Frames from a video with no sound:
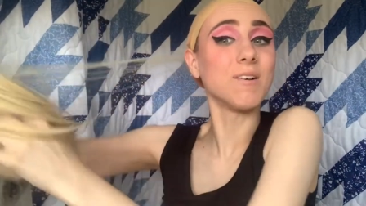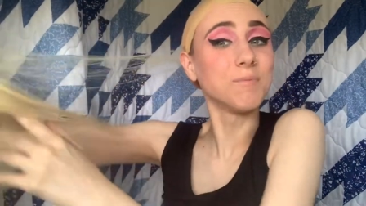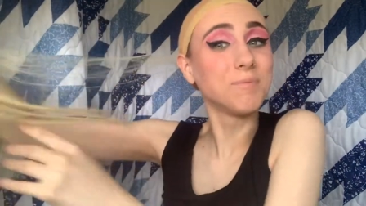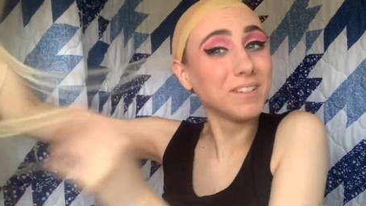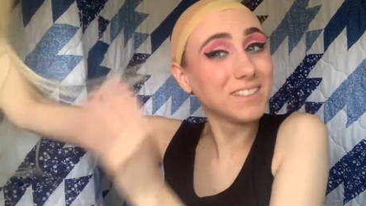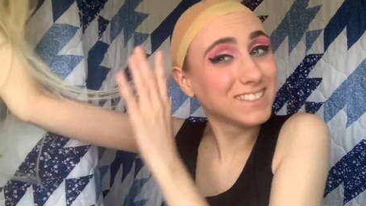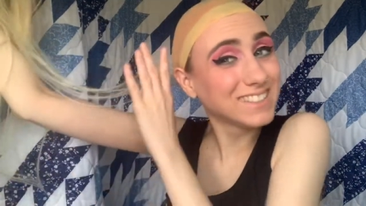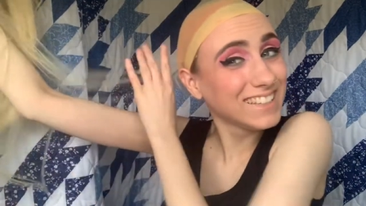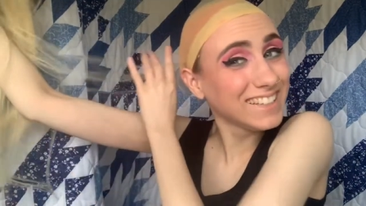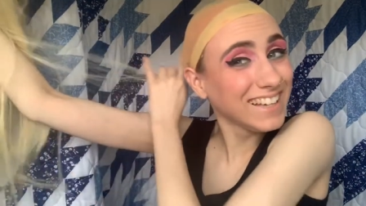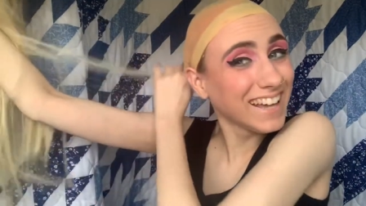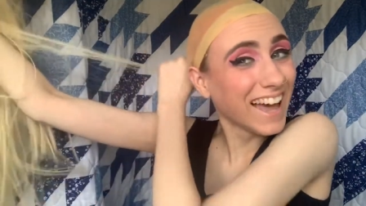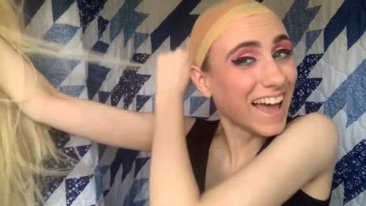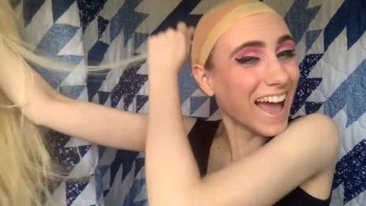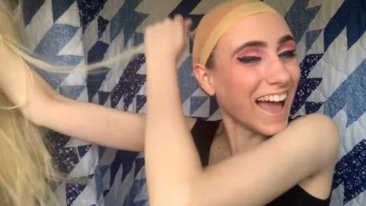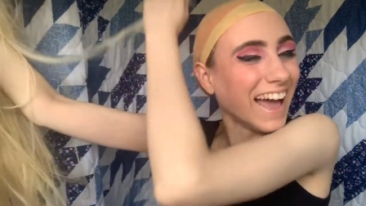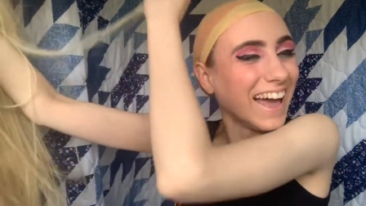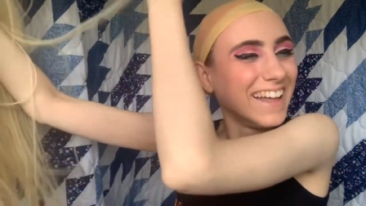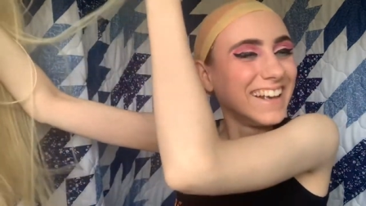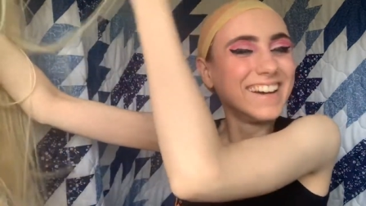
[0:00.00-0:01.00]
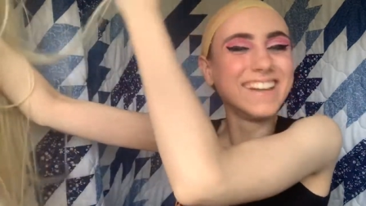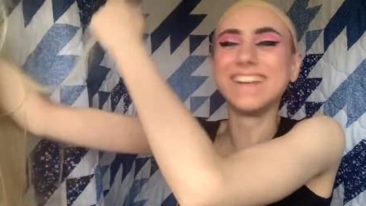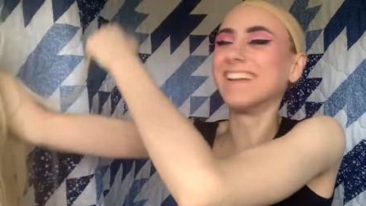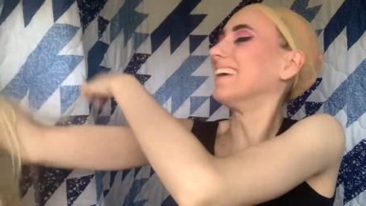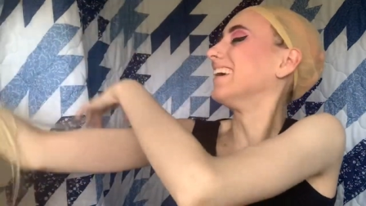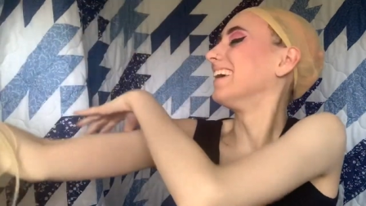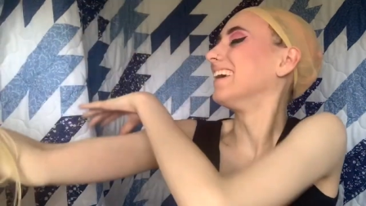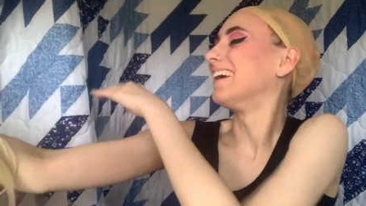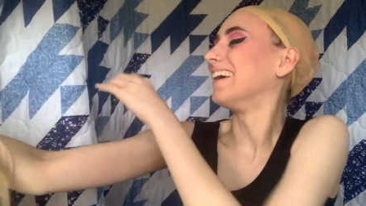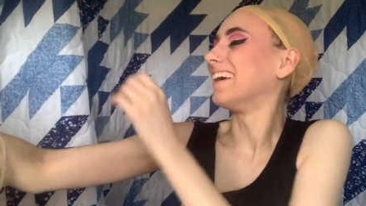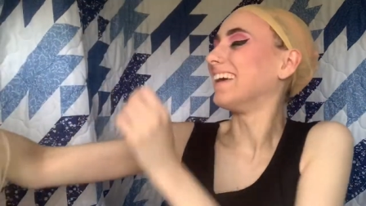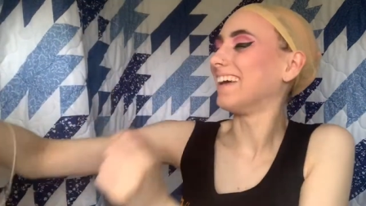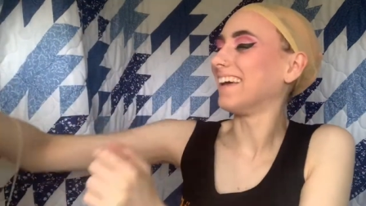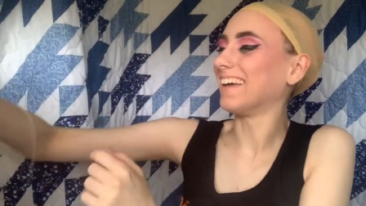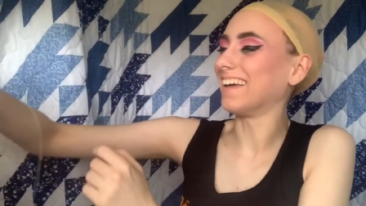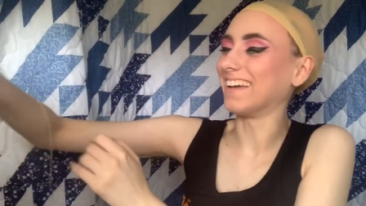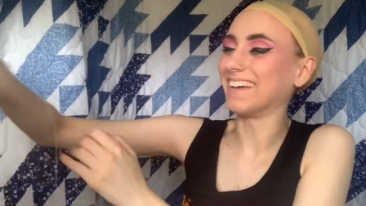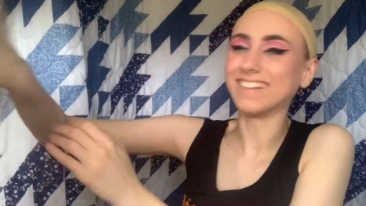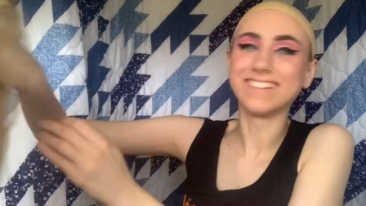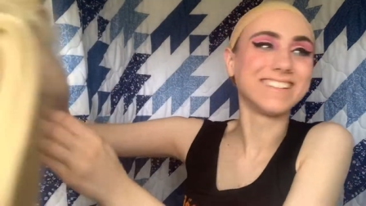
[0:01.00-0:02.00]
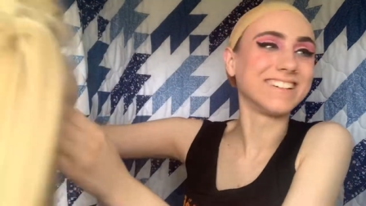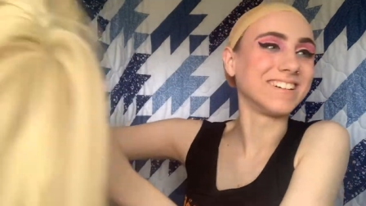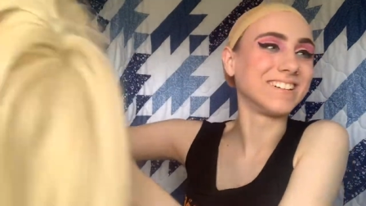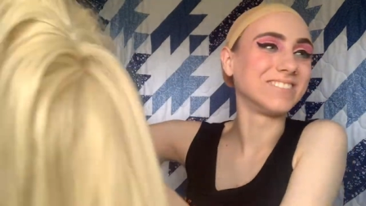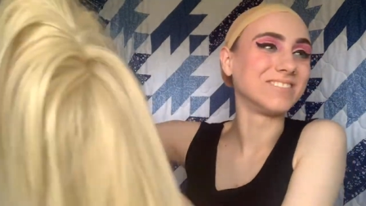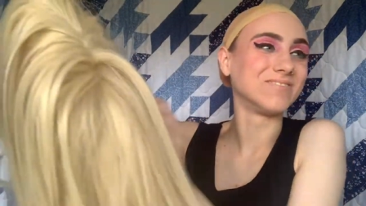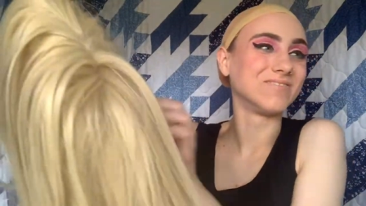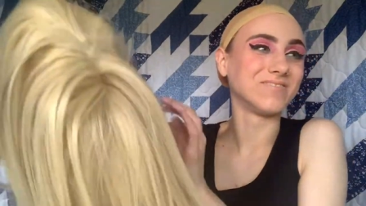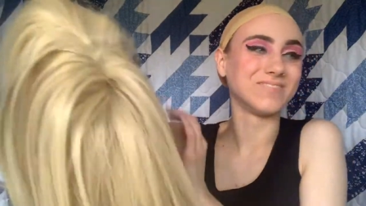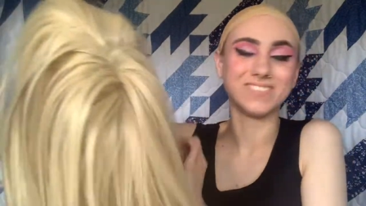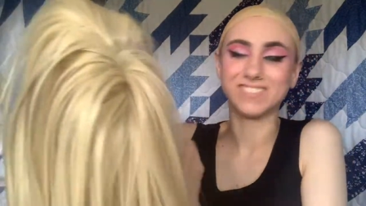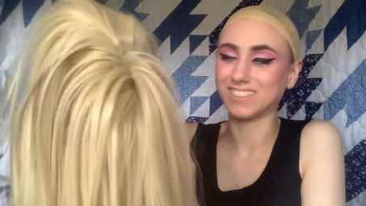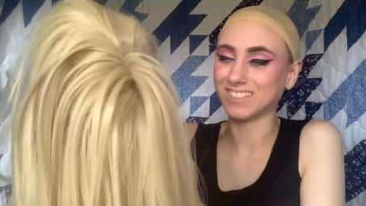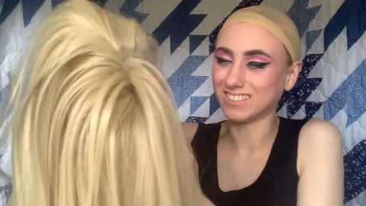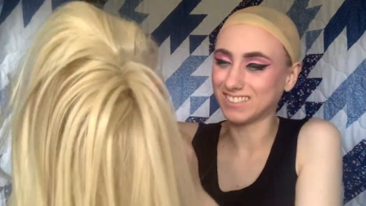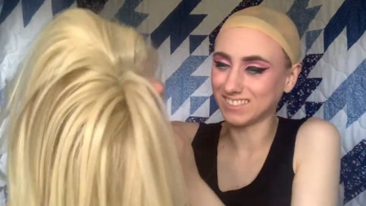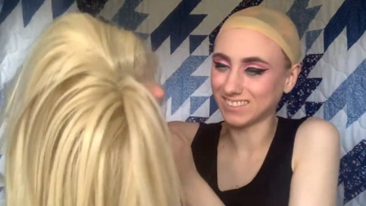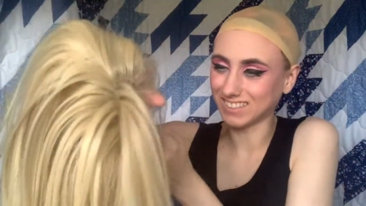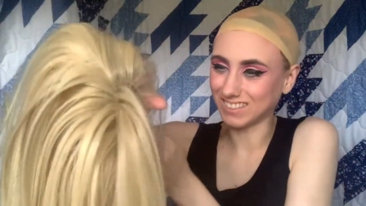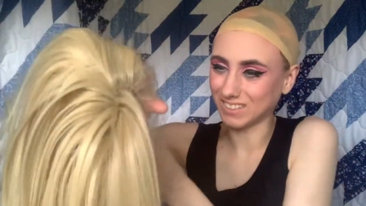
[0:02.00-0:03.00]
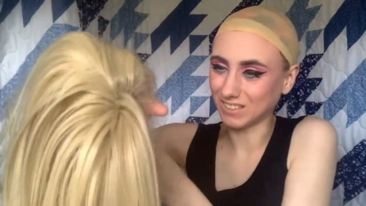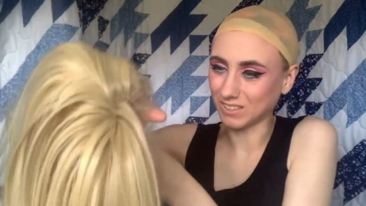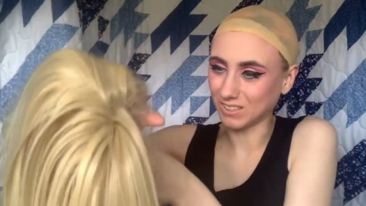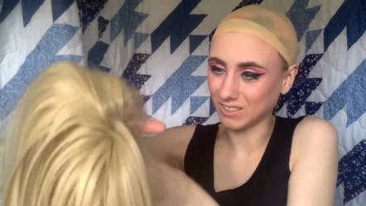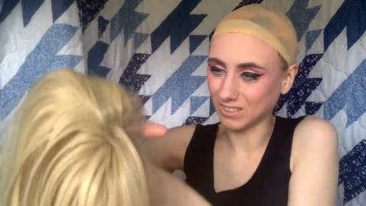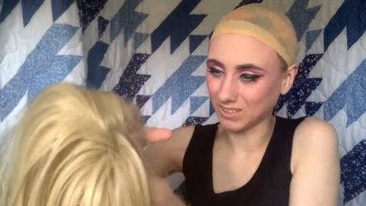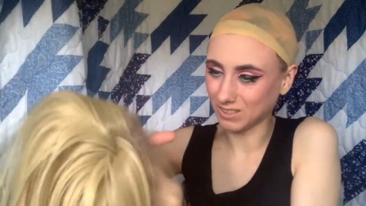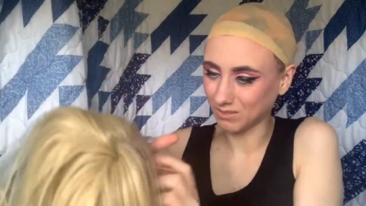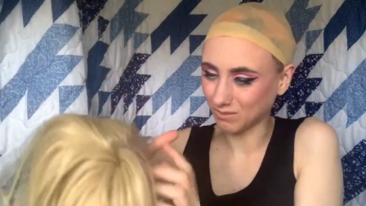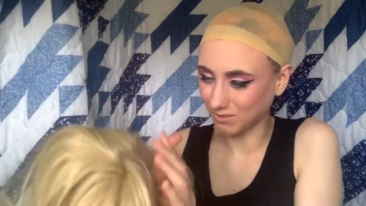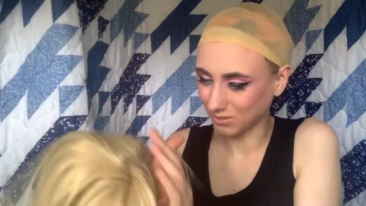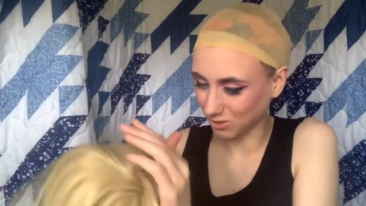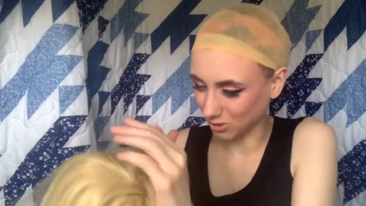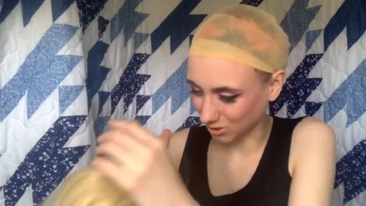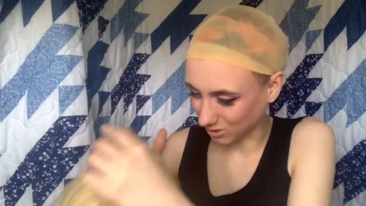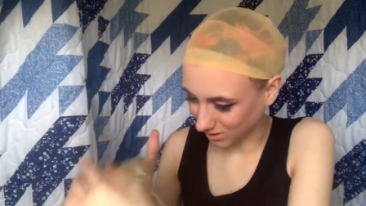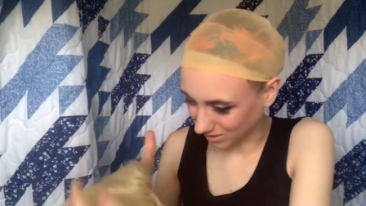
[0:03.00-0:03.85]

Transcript: petite head. And, um, this is like, it's just,